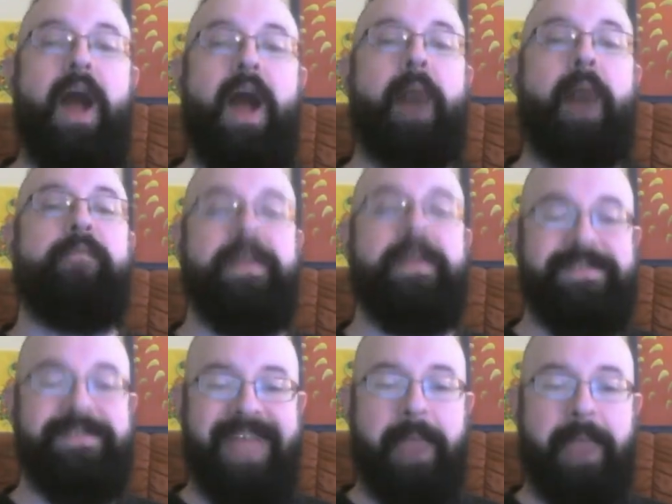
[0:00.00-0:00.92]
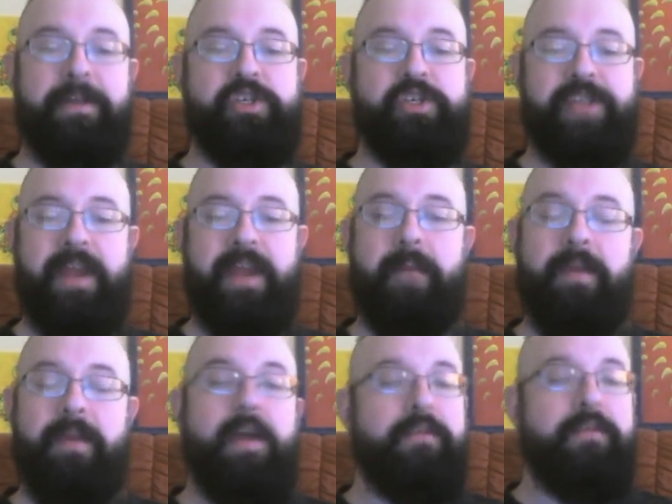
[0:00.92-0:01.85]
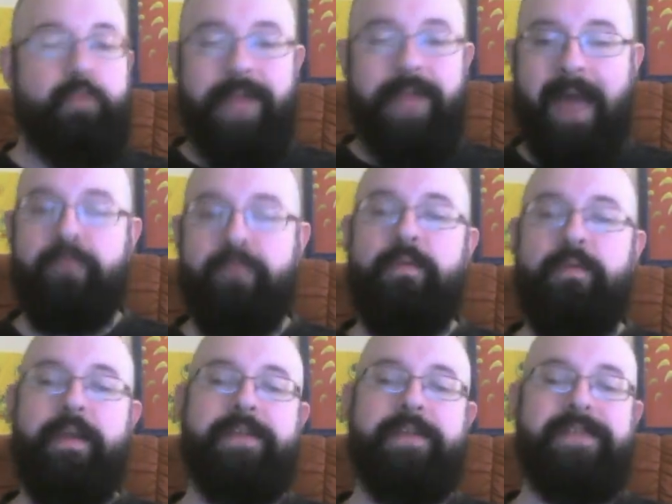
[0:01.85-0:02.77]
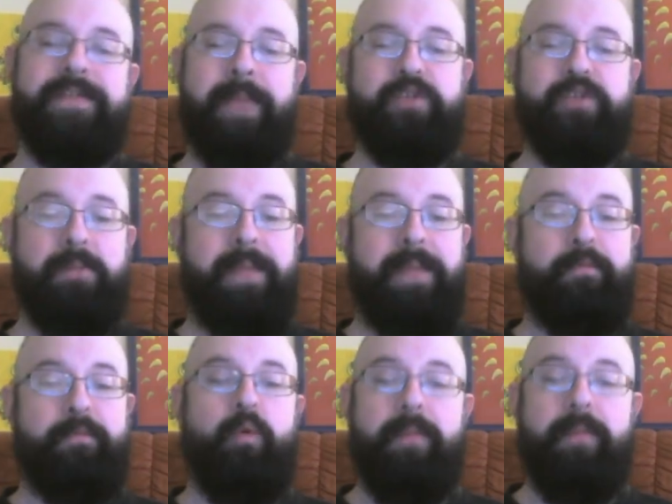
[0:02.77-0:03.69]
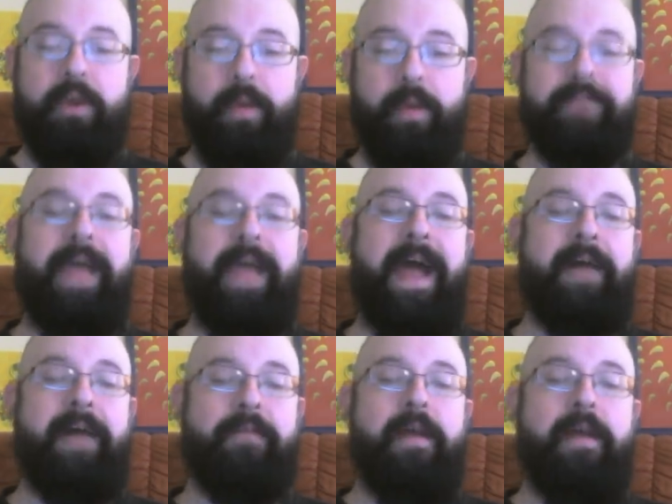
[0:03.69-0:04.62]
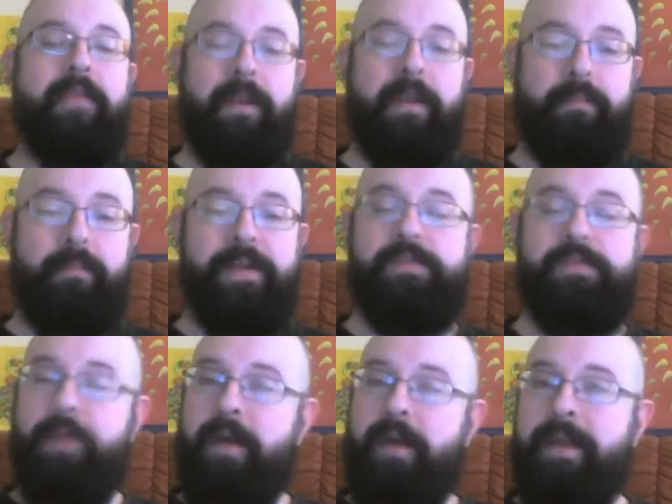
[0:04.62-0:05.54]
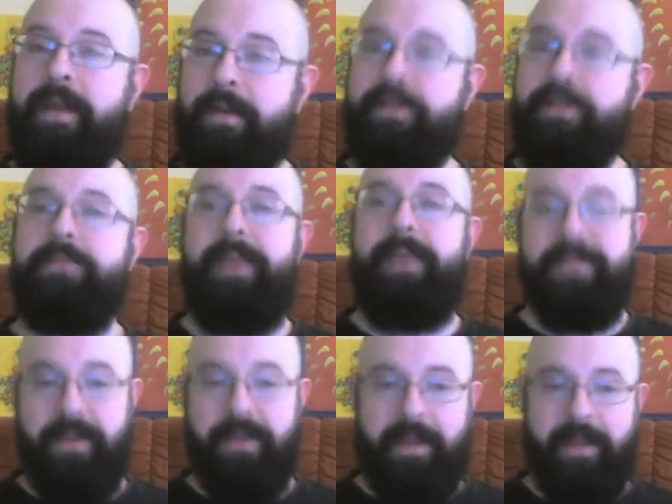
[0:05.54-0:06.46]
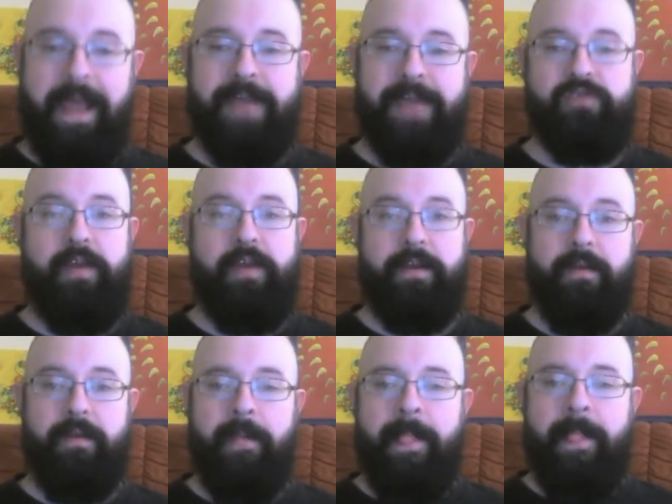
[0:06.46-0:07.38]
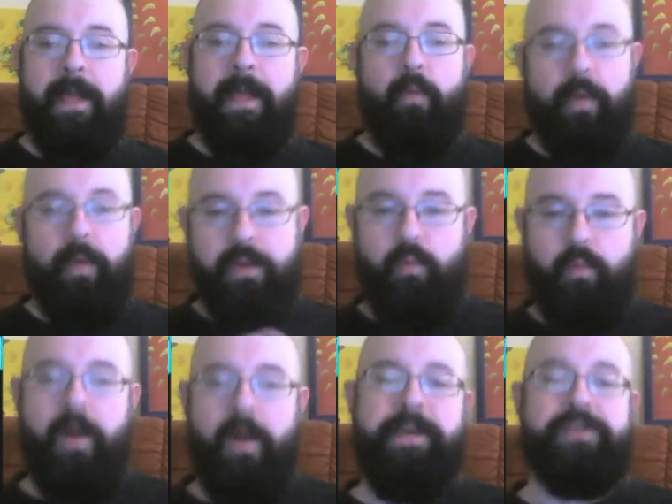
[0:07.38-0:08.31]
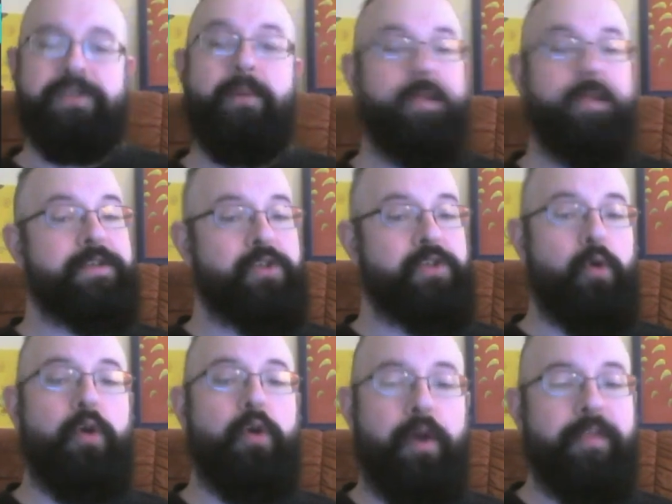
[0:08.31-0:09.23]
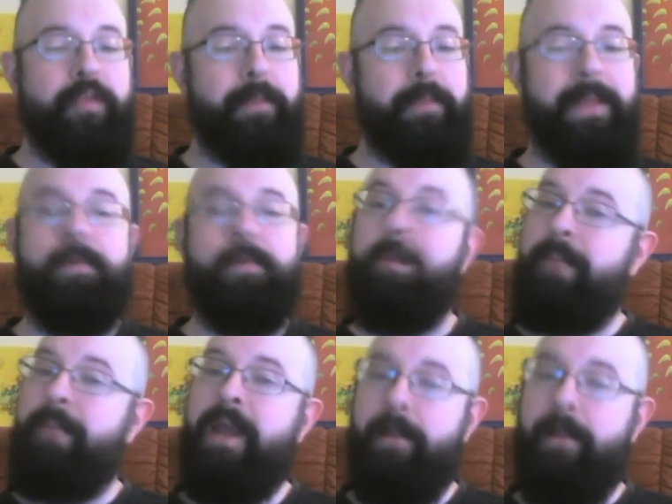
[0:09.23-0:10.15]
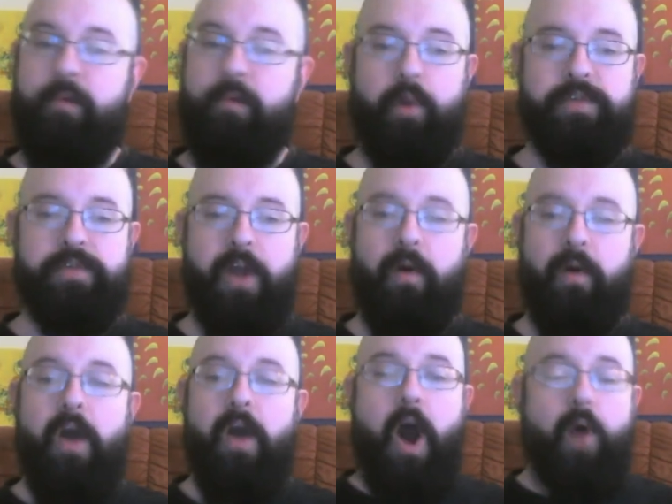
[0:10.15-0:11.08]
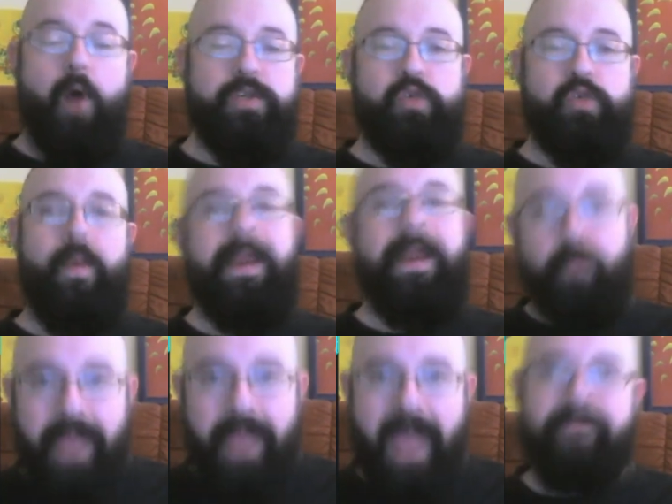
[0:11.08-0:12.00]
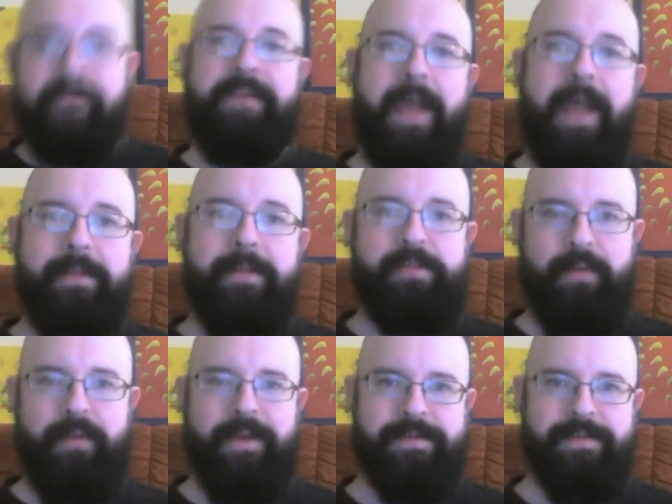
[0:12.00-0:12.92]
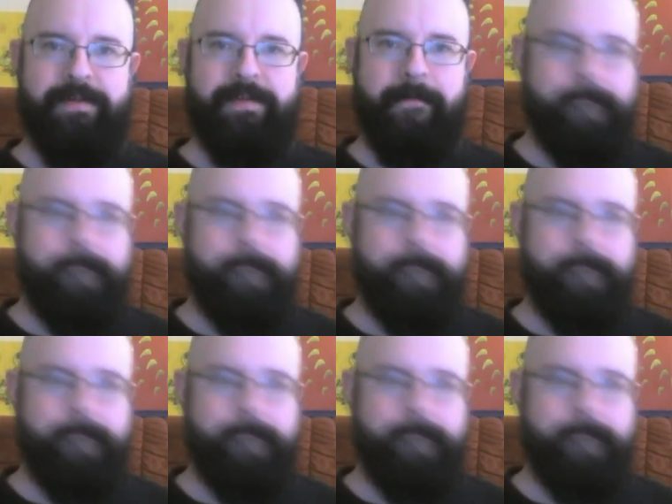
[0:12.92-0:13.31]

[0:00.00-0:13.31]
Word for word: obvious damage setup to counter the conception people will be quick to have that a priest without heals is basically castrated. What you want is something so good that people in pickup groups go, oh sweet, we have a damage priest!